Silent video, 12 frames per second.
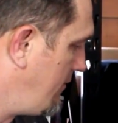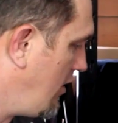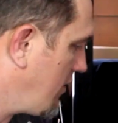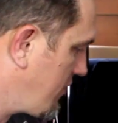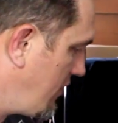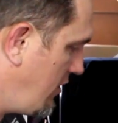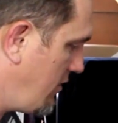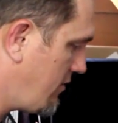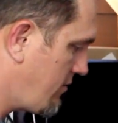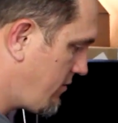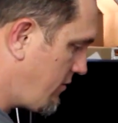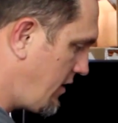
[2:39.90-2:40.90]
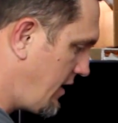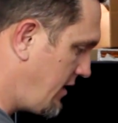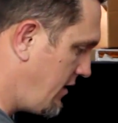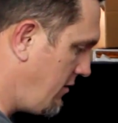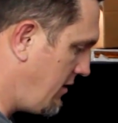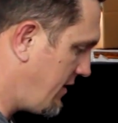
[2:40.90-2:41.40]
also running
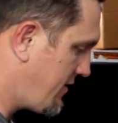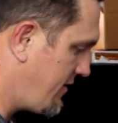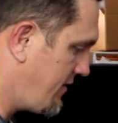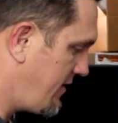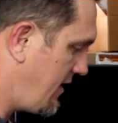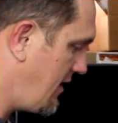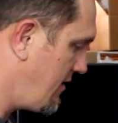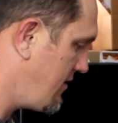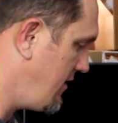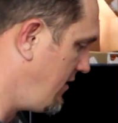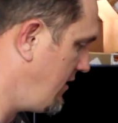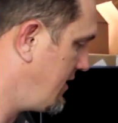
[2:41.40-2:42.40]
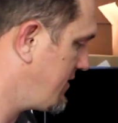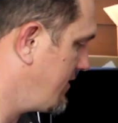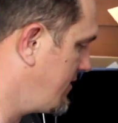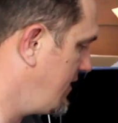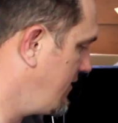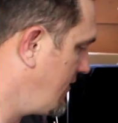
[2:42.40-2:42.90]
the OS is the Intel
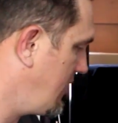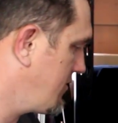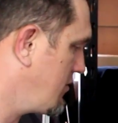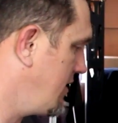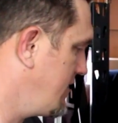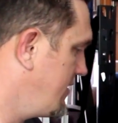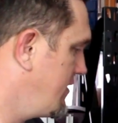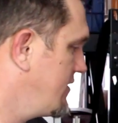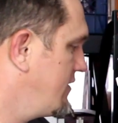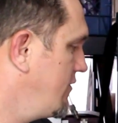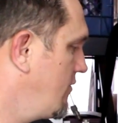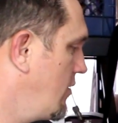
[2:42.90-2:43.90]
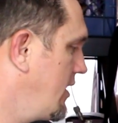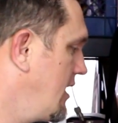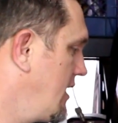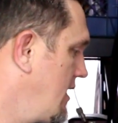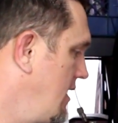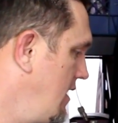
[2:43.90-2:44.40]
SSD 520 series 240
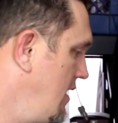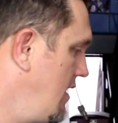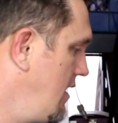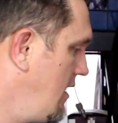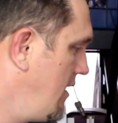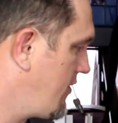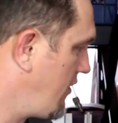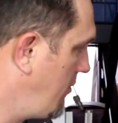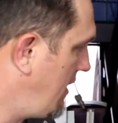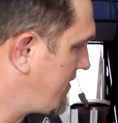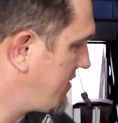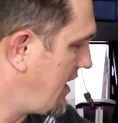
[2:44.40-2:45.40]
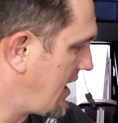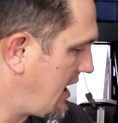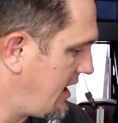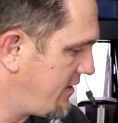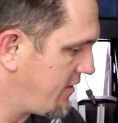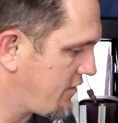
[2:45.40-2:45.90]
gig. So basically I
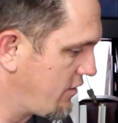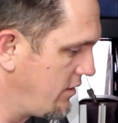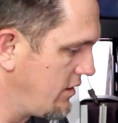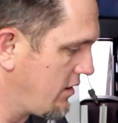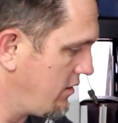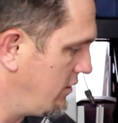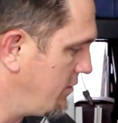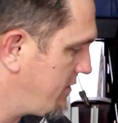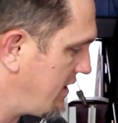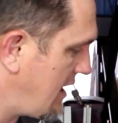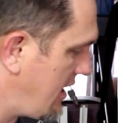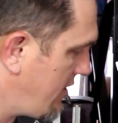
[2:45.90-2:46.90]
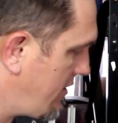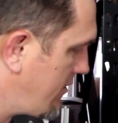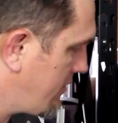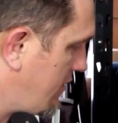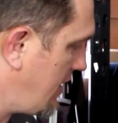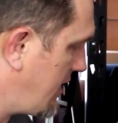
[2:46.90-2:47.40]
kind of just threw a little loop
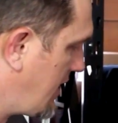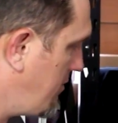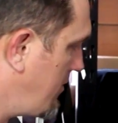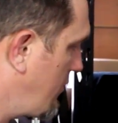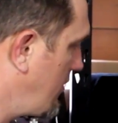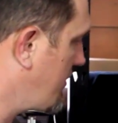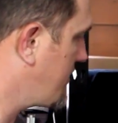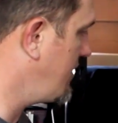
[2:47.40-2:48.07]
together, try to keep it real